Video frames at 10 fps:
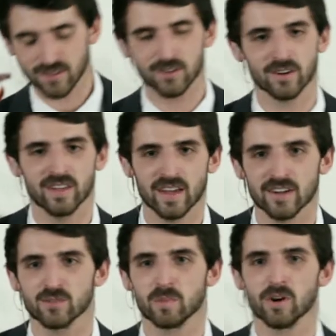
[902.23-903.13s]
actor he
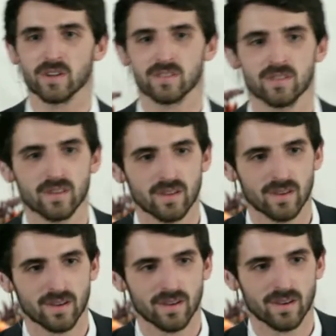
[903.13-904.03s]
kind of smirks,
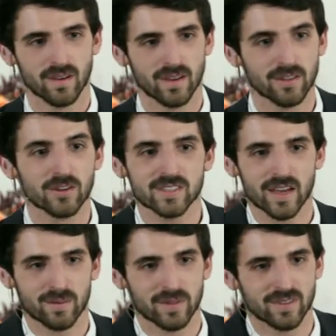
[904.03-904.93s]
and he looks
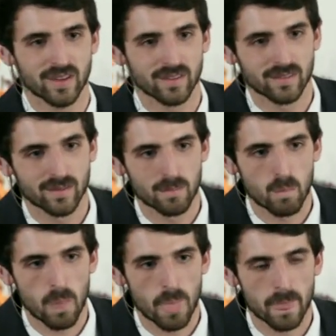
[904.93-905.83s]
at him. He says,
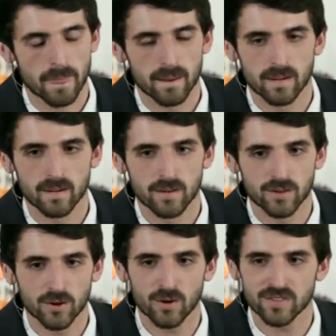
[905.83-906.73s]

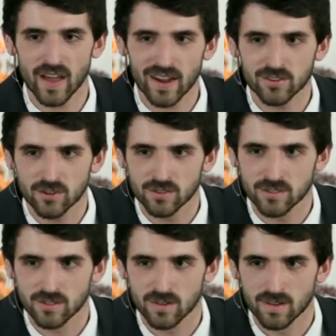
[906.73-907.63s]
"You know, as
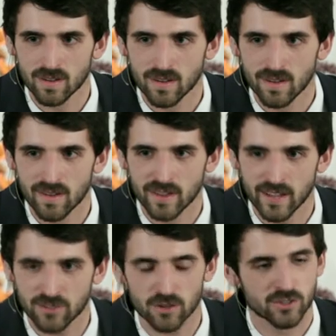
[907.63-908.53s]
actors,
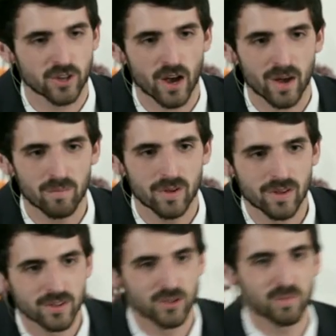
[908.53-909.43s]
it's our job
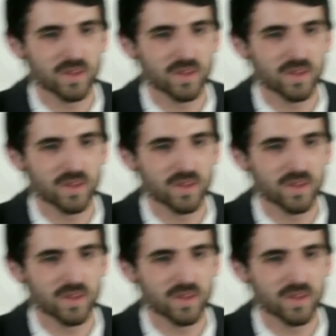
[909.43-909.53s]
to